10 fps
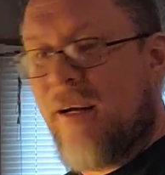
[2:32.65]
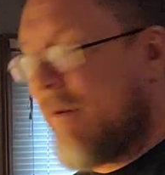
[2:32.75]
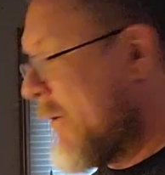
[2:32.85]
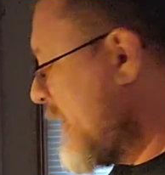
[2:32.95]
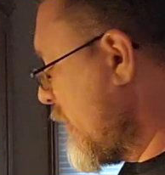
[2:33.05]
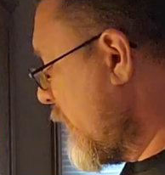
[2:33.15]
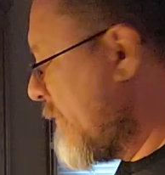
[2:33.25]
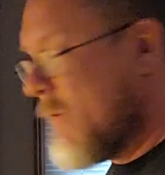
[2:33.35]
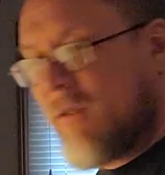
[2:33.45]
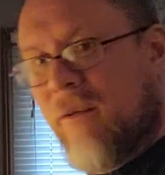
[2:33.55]
up into it
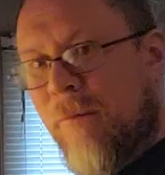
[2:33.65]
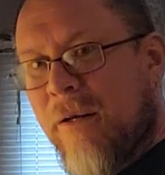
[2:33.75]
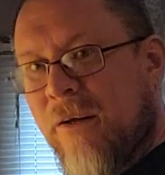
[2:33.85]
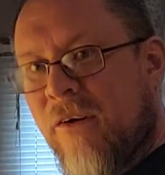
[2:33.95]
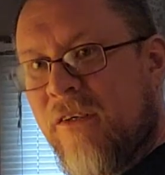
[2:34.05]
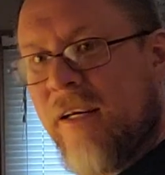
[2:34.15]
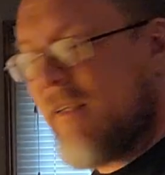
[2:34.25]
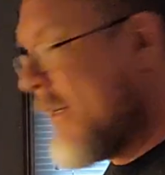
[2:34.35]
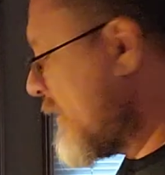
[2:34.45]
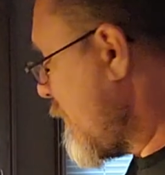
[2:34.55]
with a little bit of their
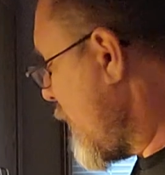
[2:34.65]
seasonings.